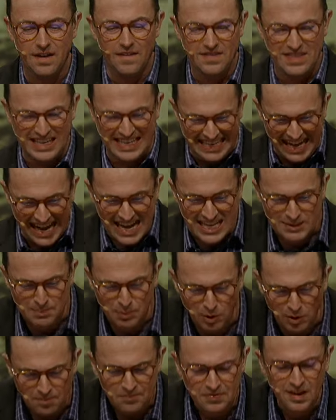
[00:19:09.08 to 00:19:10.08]
of, the
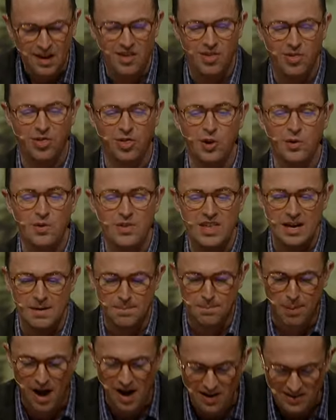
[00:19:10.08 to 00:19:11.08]
gospel through the
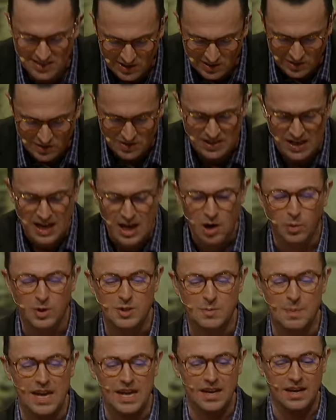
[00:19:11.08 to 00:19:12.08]
apostles
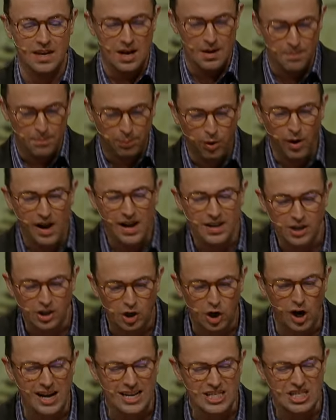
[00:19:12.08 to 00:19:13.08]
was being pr-
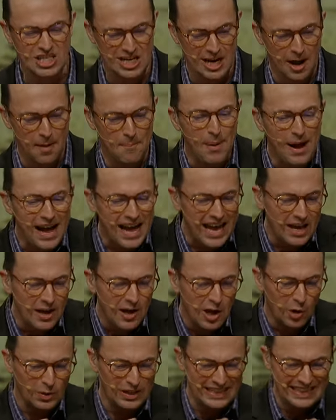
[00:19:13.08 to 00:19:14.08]
crushed by
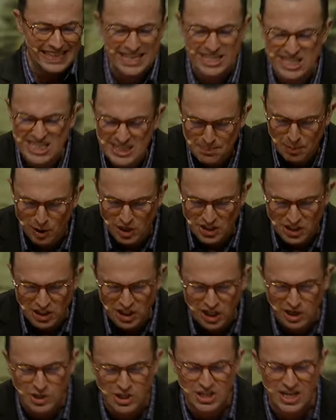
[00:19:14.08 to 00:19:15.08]
religious
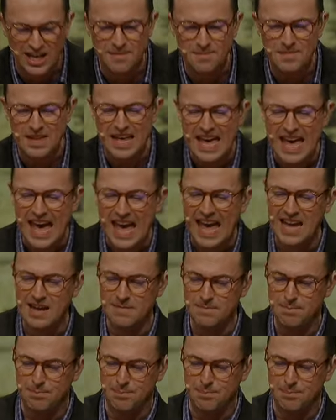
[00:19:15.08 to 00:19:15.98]
persecution and